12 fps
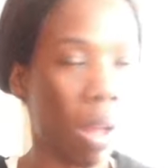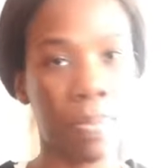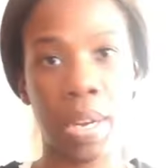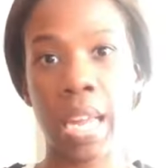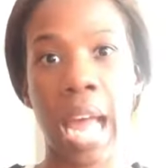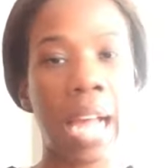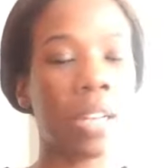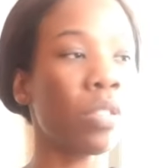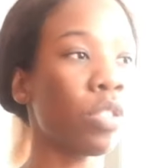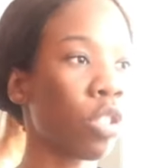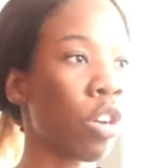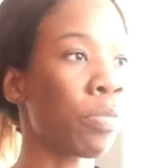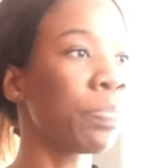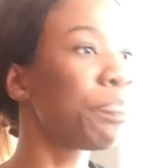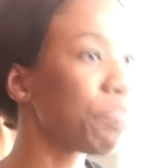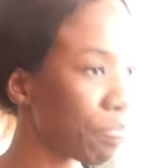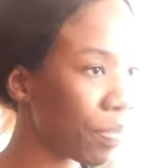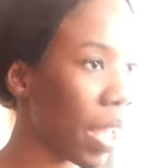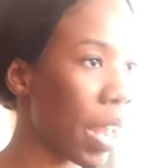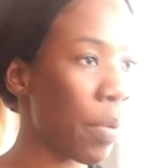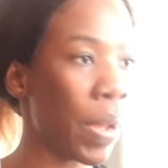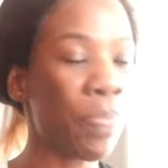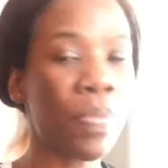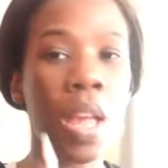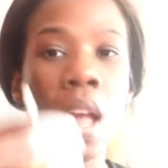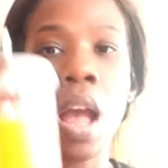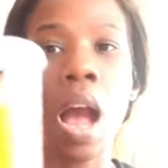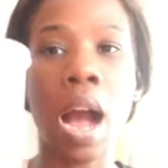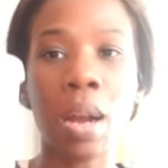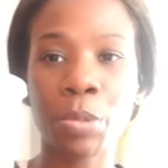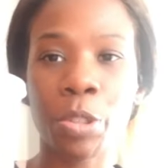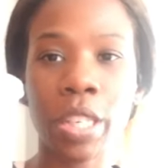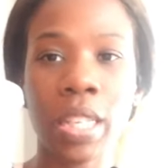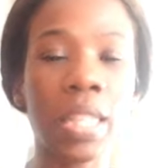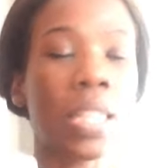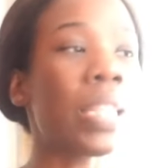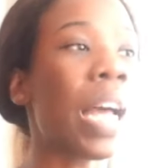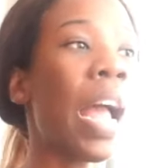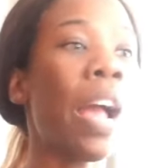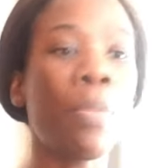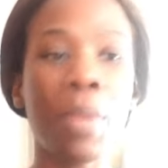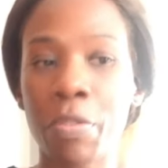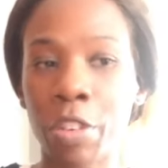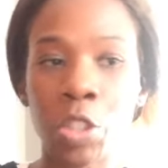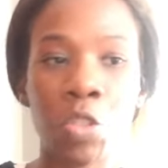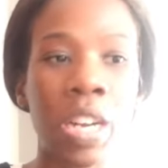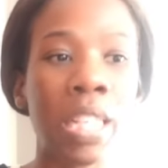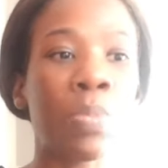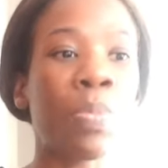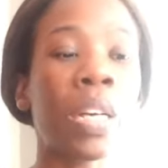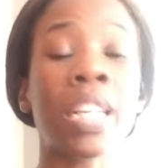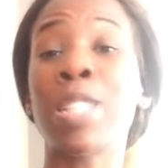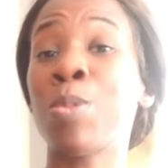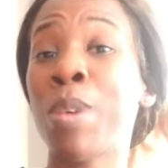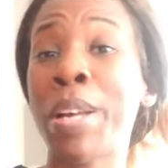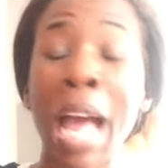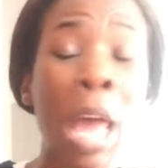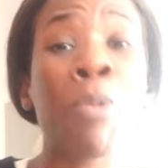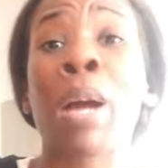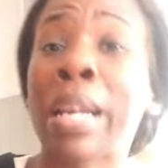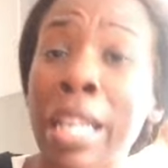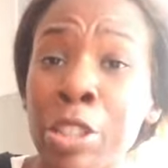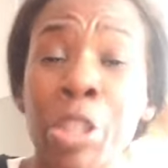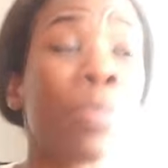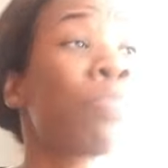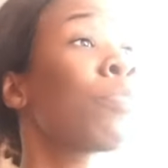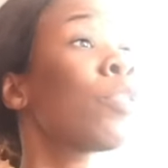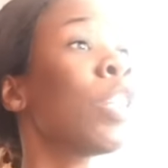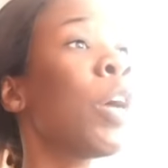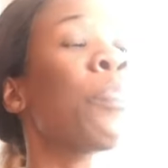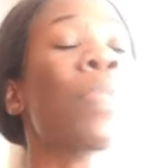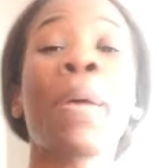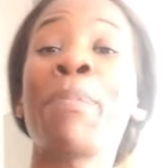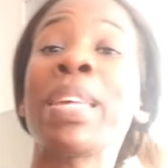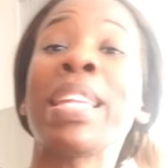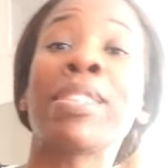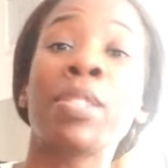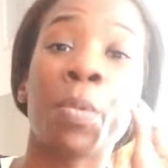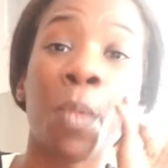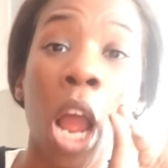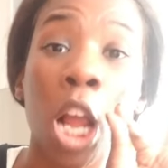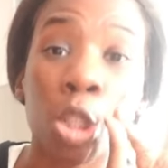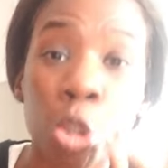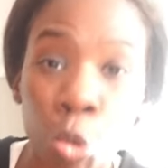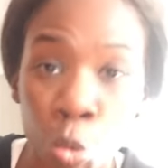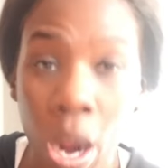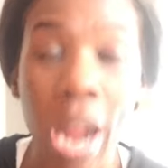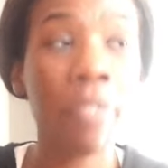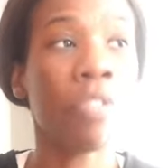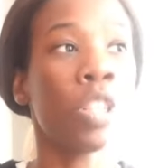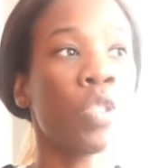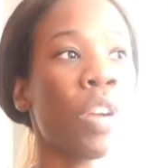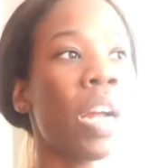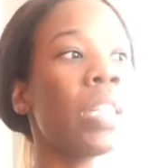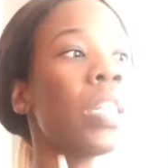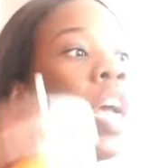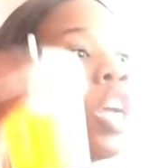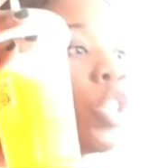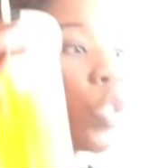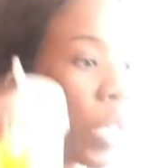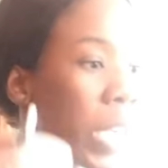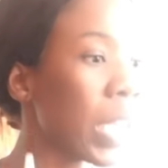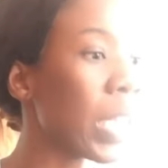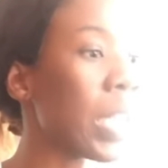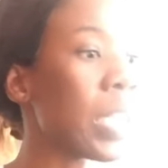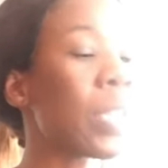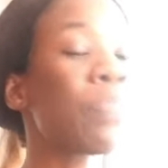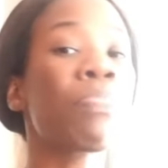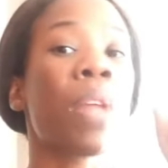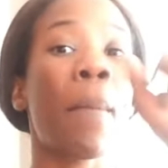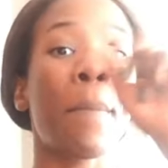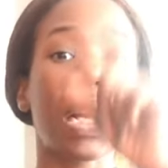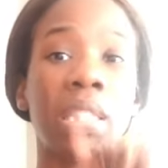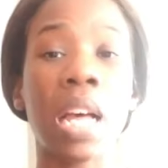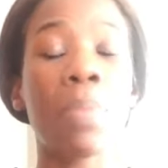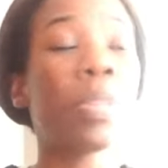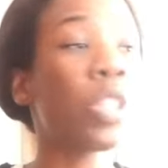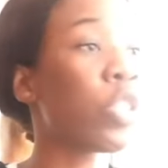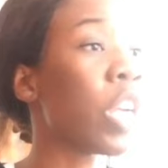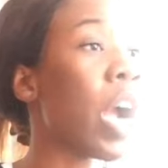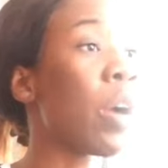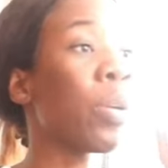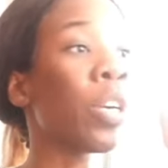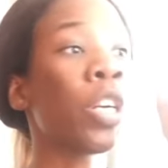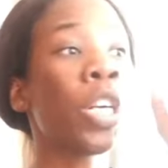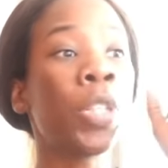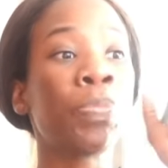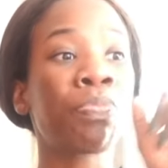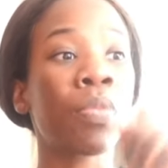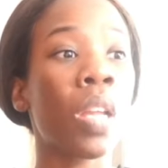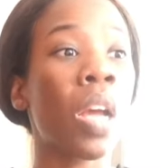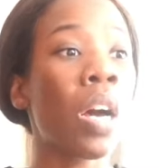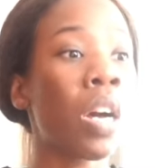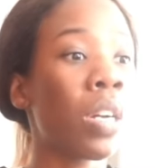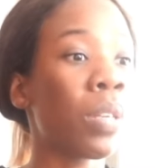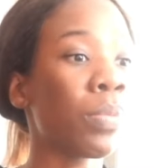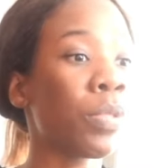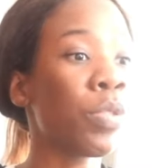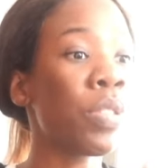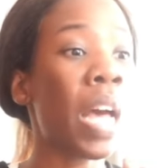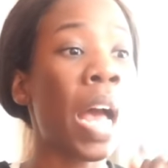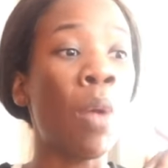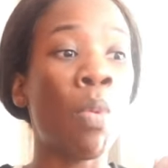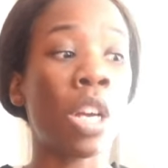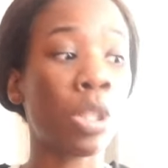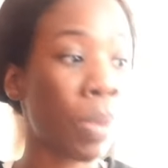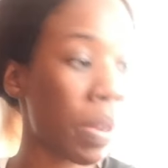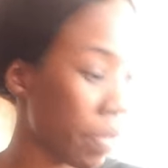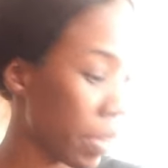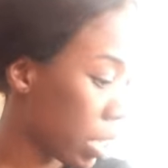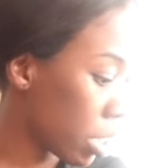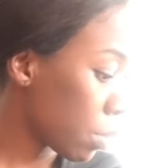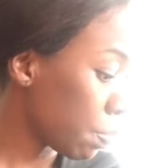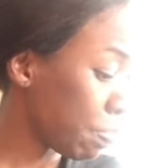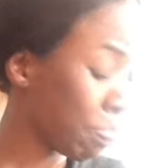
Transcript: I'm gonna gag. So anyway, I'm drinking this. I have my french fries, but guess what? I don't got ketchup. So I'm eating some dry french fries, drinking this. I'm about to hop in the shower, um, do that, wash my face,